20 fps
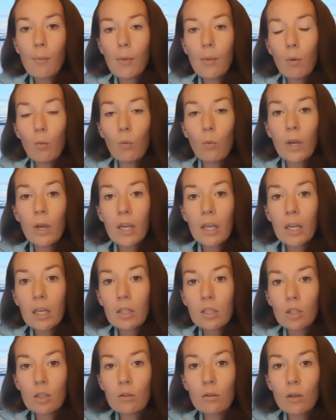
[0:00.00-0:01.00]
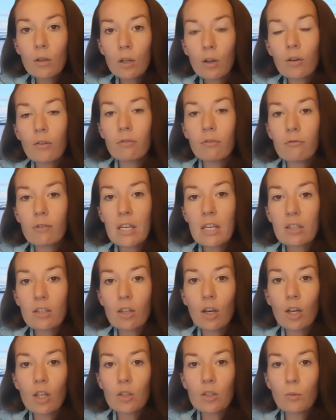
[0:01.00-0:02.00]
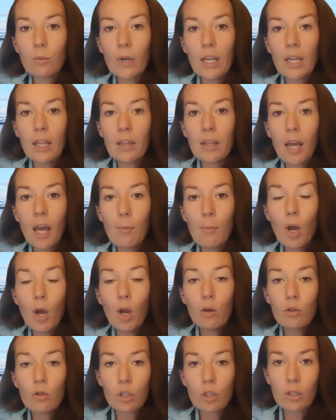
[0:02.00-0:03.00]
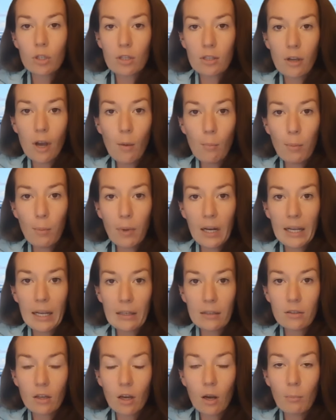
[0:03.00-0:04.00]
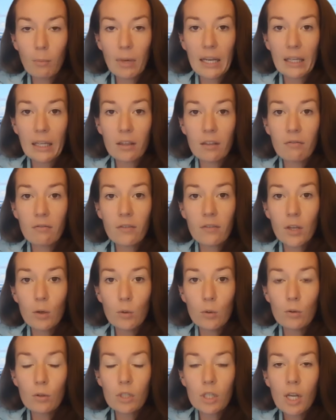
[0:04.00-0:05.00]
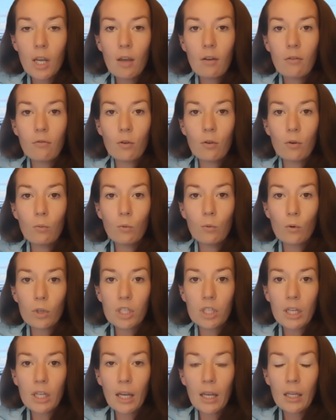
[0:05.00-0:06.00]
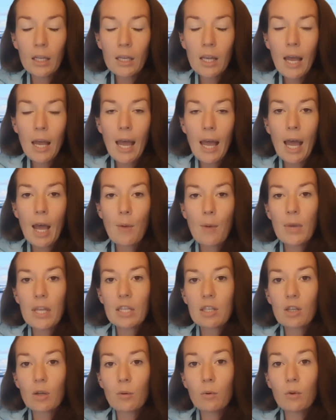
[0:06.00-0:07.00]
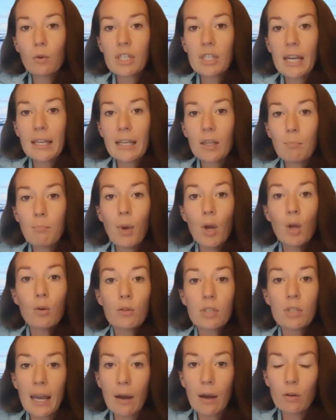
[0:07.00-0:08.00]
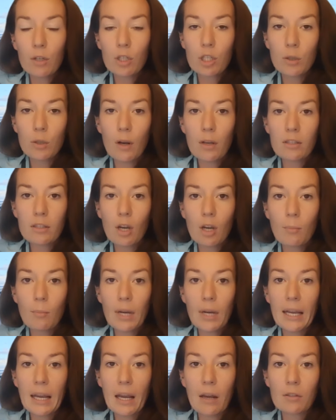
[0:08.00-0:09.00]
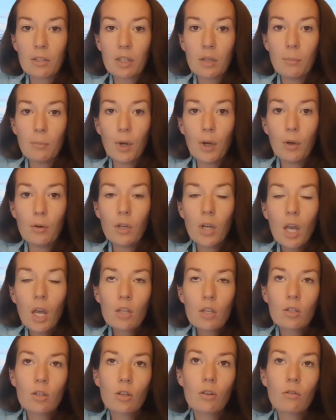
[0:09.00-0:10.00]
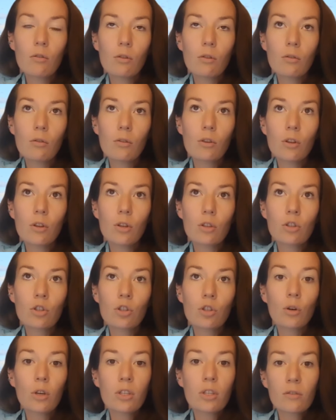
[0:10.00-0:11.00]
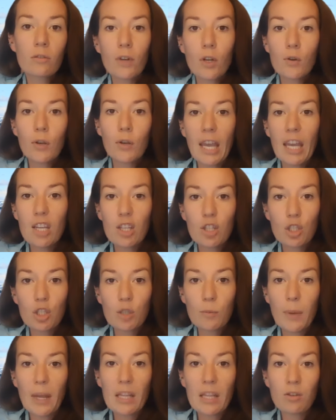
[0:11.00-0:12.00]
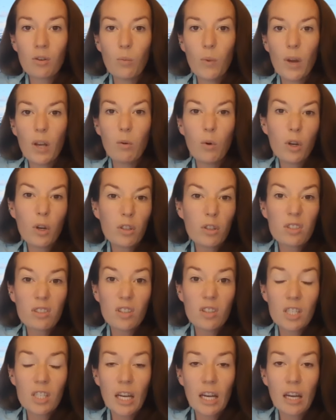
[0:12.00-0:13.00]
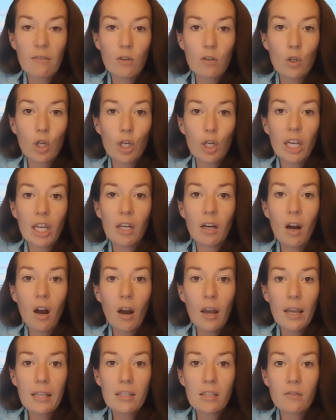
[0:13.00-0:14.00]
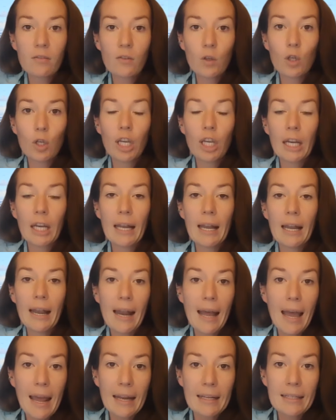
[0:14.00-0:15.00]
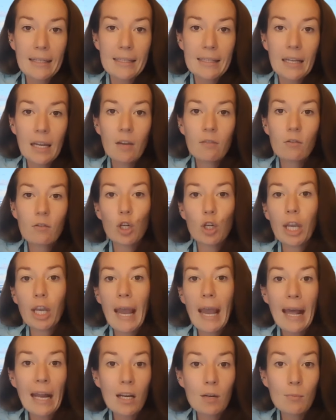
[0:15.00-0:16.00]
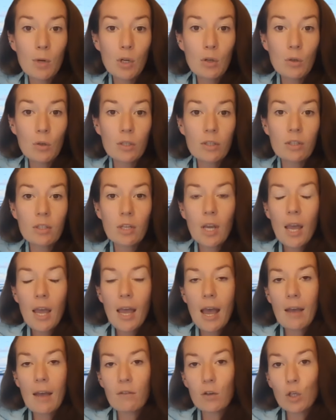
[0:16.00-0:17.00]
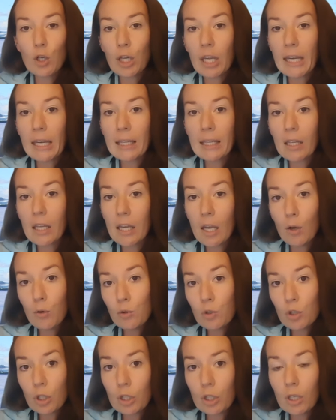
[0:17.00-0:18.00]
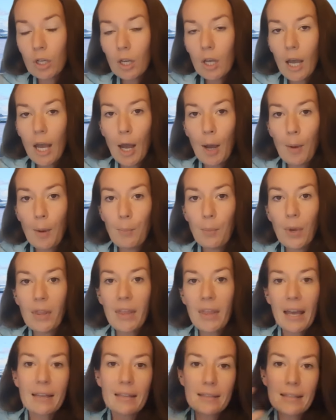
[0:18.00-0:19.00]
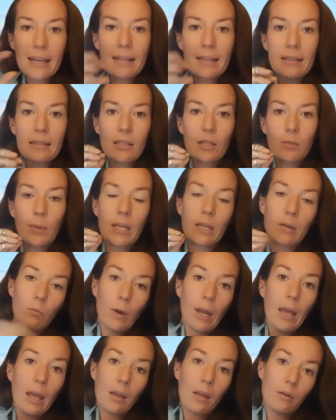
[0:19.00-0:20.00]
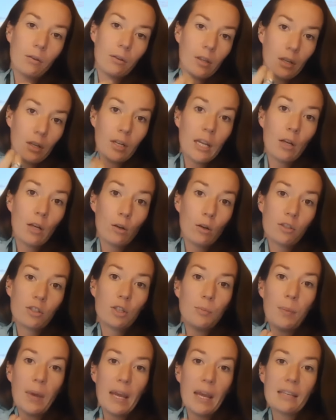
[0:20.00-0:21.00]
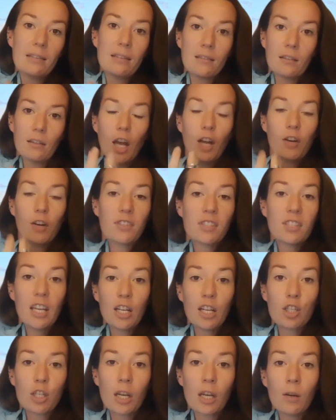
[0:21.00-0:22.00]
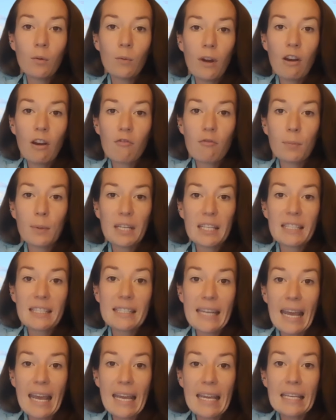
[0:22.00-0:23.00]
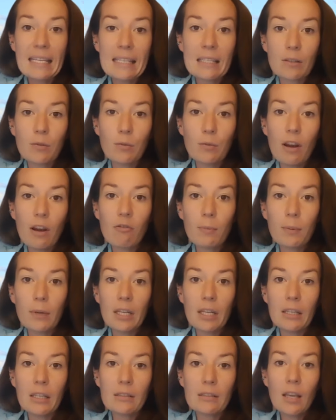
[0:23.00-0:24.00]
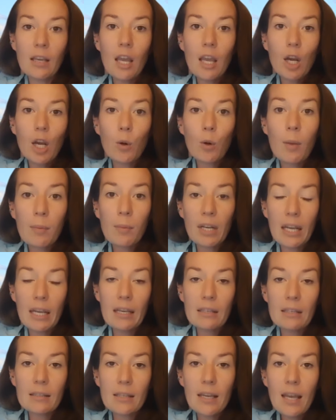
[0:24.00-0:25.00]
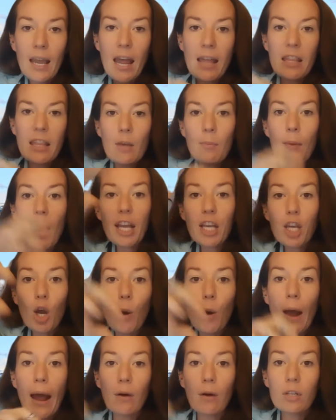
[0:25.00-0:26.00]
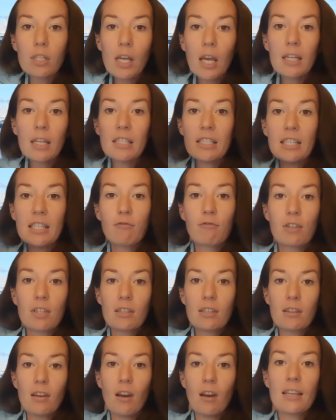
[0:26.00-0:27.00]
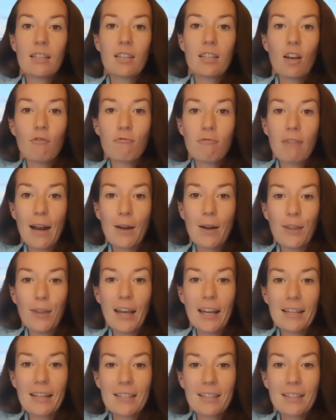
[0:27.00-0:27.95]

We do a lot of research with ocean sampling in the fjord for water, and so we'll take the boat out and do our sampling out in the boat. So the choice of location depends on what you're studying. If you're looking at ice, if you're looking at land, if you're looking at animals, if you're looking in the ocean. But that tends to be where the Neolithic base is, a kind of center where everybody stays and where everybody's equipment is, and then they might go out to different sites around that.